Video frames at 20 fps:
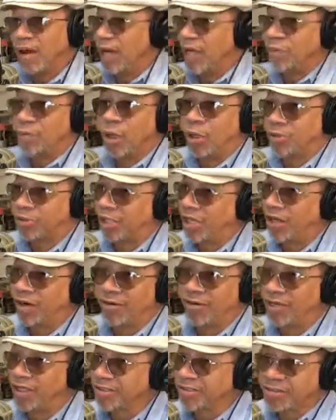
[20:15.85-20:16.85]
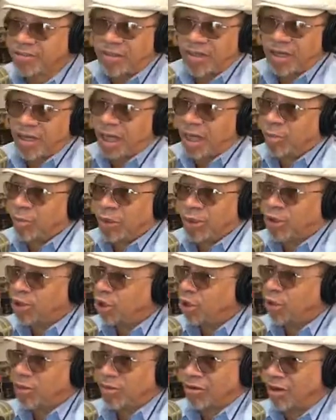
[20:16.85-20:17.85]
I'm no terrorist. I'm a
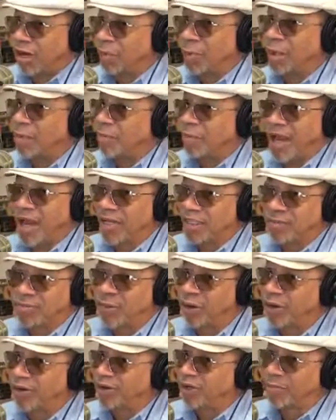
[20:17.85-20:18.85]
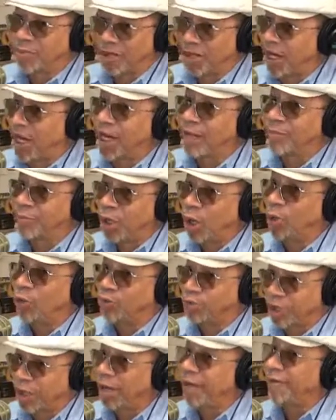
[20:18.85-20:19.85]
shooter. I'm a mass murderer, but I'm no
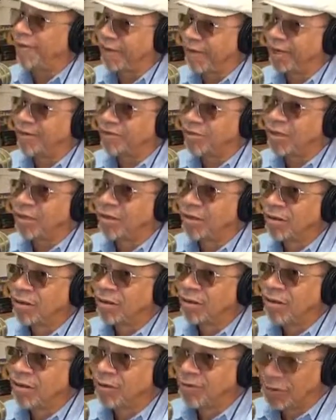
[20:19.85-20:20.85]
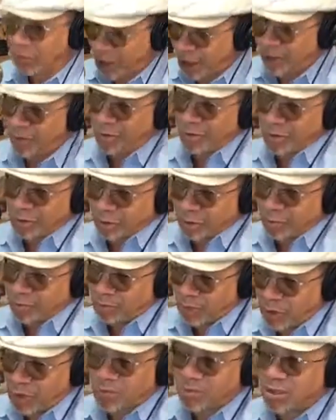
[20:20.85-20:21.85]
terrorist. Terrorists are
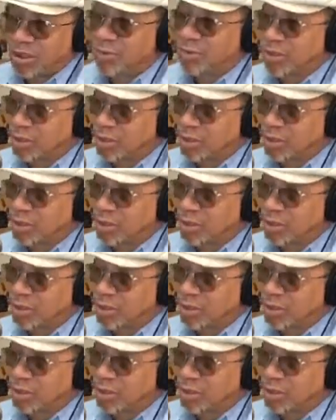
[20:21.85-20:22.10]
Muslims